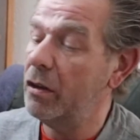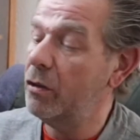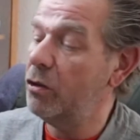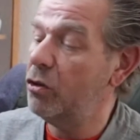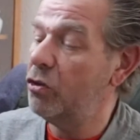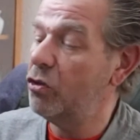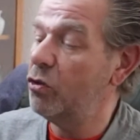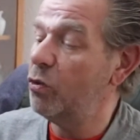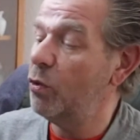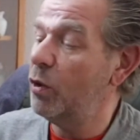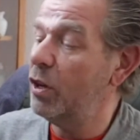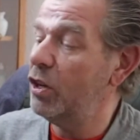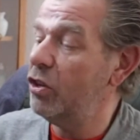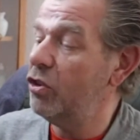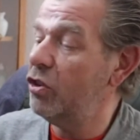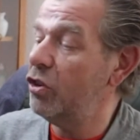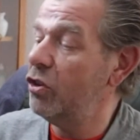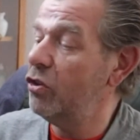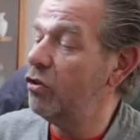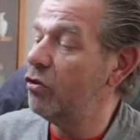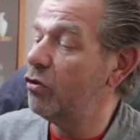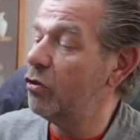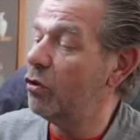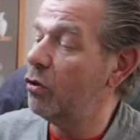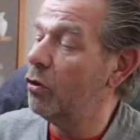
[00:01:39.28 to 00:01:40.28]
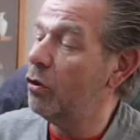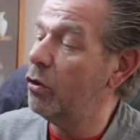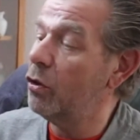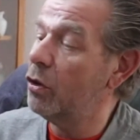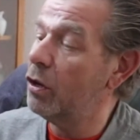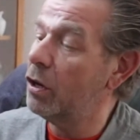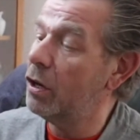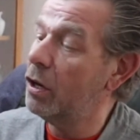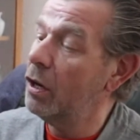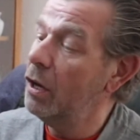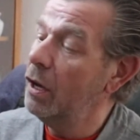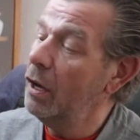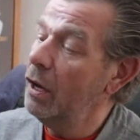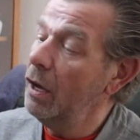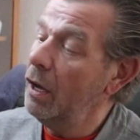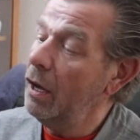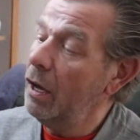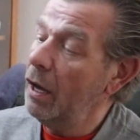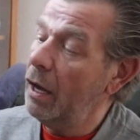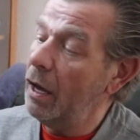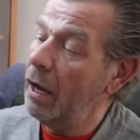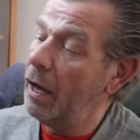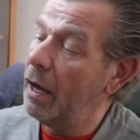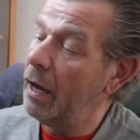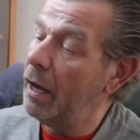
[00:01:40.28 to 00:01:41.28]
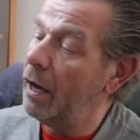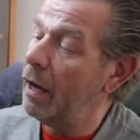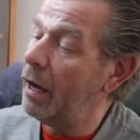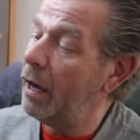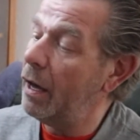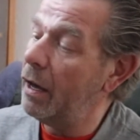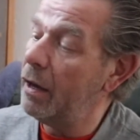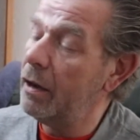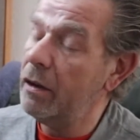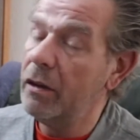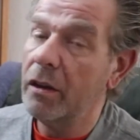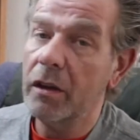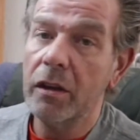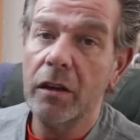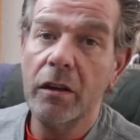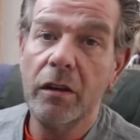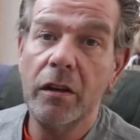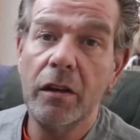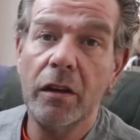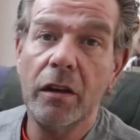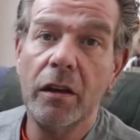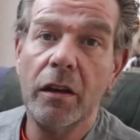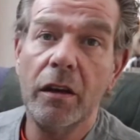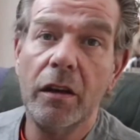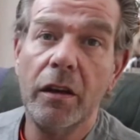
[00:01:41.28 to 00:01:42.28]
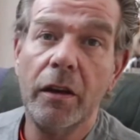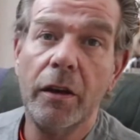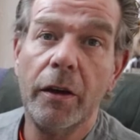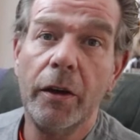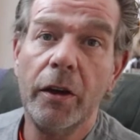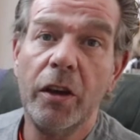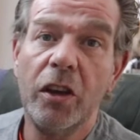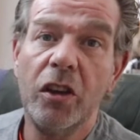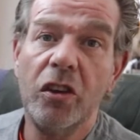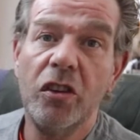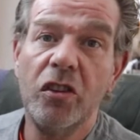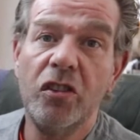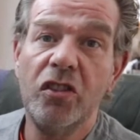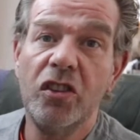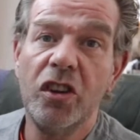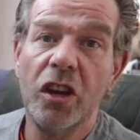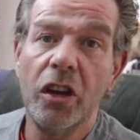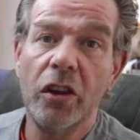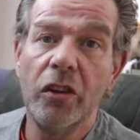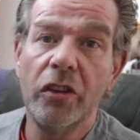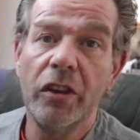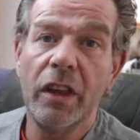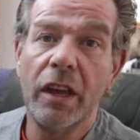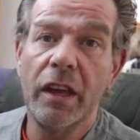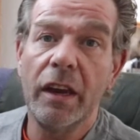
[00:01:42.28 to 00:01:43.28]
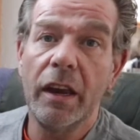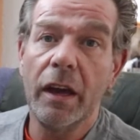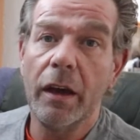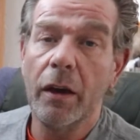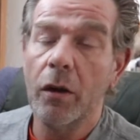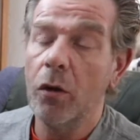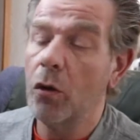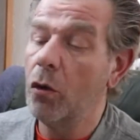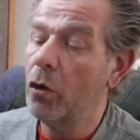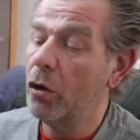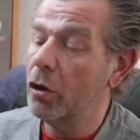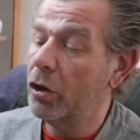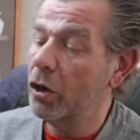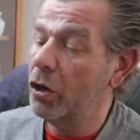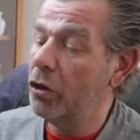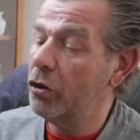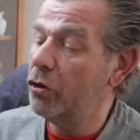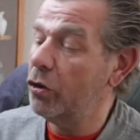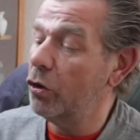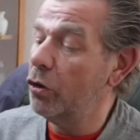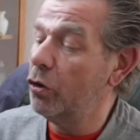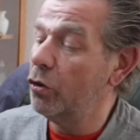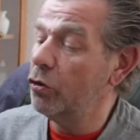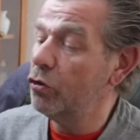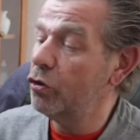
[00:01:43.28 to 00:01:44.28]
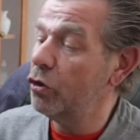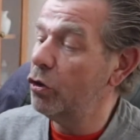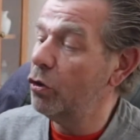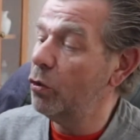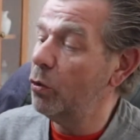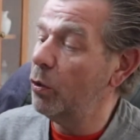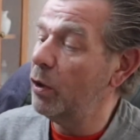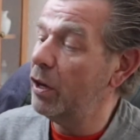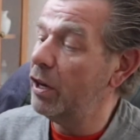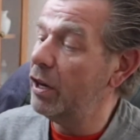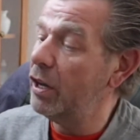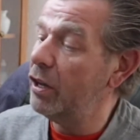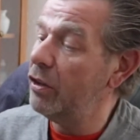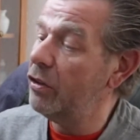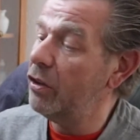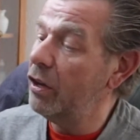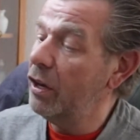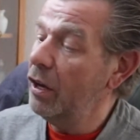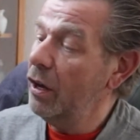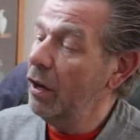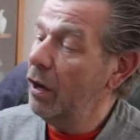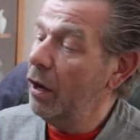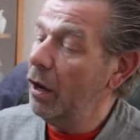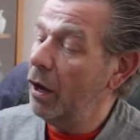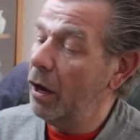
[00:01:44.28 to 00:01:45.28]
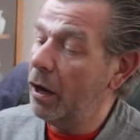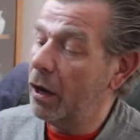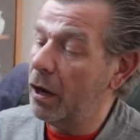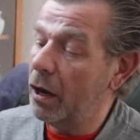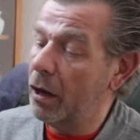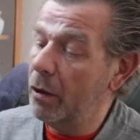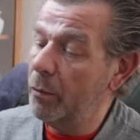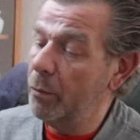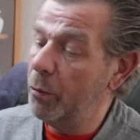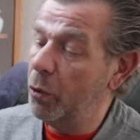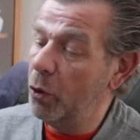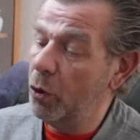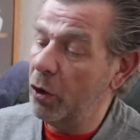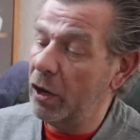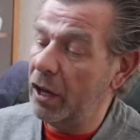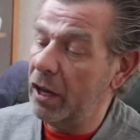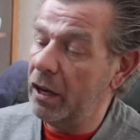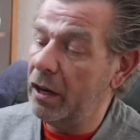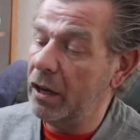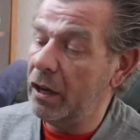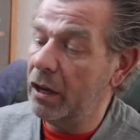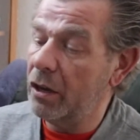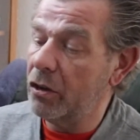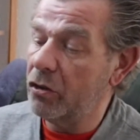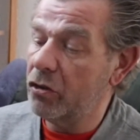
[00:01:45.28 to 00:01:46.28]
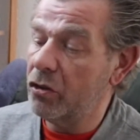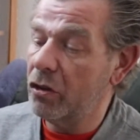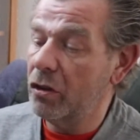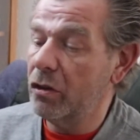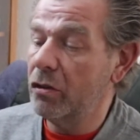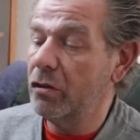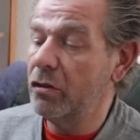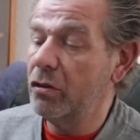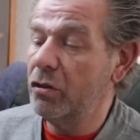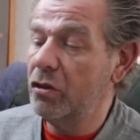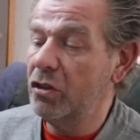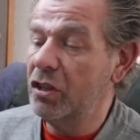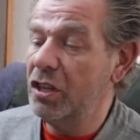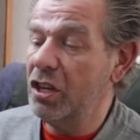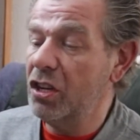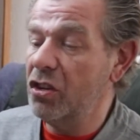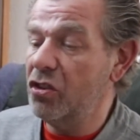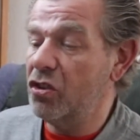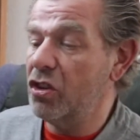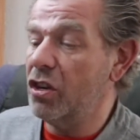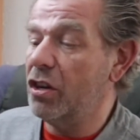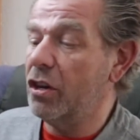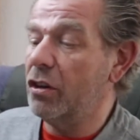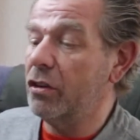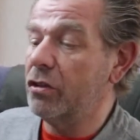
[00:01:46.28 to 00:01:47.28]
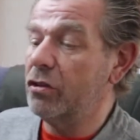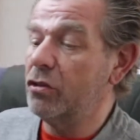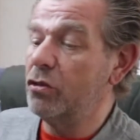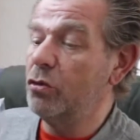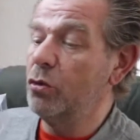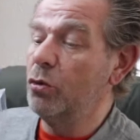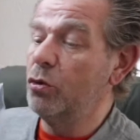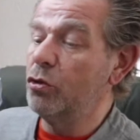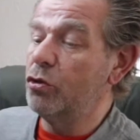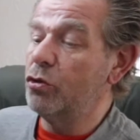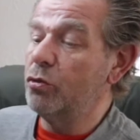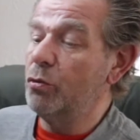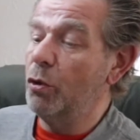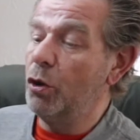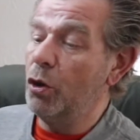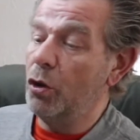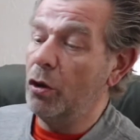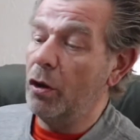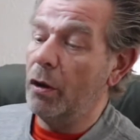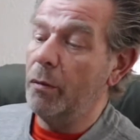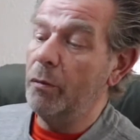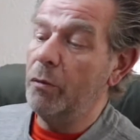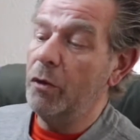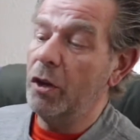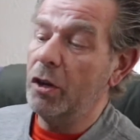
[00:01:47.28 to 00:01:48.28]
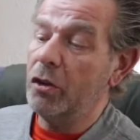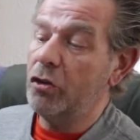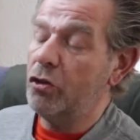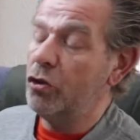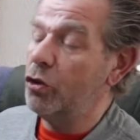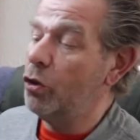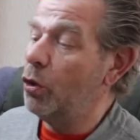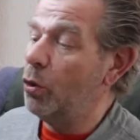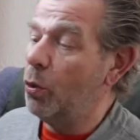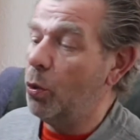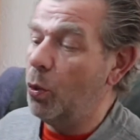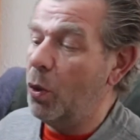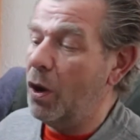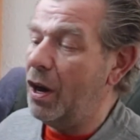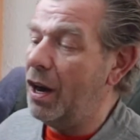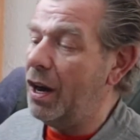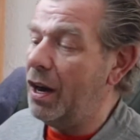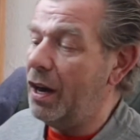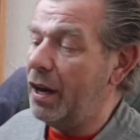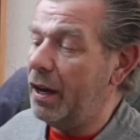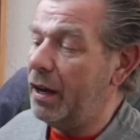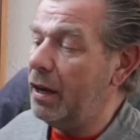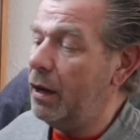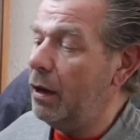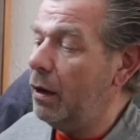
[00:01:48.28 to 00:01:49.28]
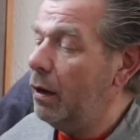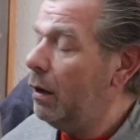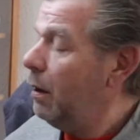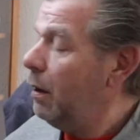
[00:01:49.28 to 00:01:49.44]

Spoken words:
switches or the shunt that I ordered also with it. I can't put in here, so these are too small. I'm not sure why.